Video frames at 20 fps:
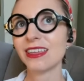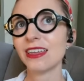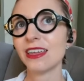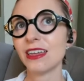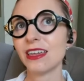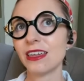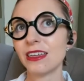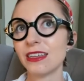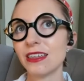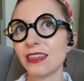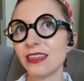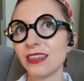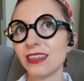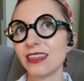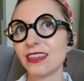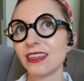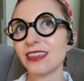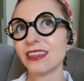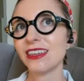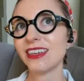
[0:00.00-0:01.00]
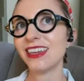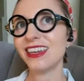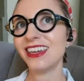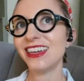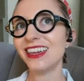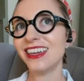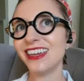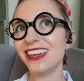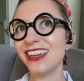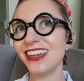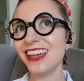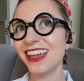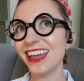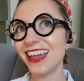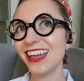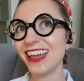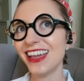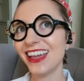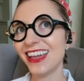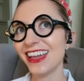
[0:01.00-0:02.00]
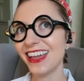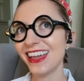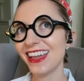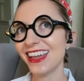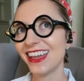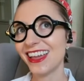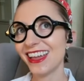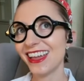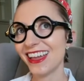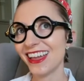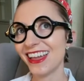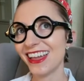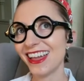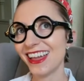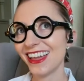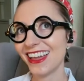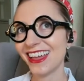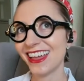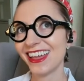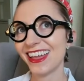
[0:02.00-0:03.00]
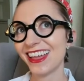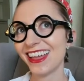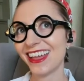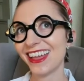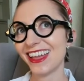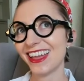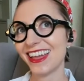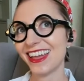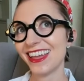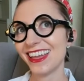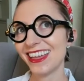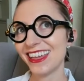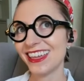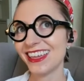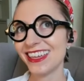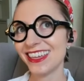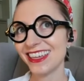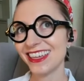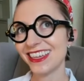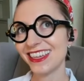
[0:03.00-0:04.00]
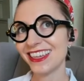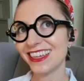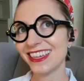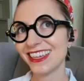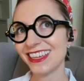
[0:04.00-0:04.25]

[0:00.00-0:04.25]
The person shown says nothing.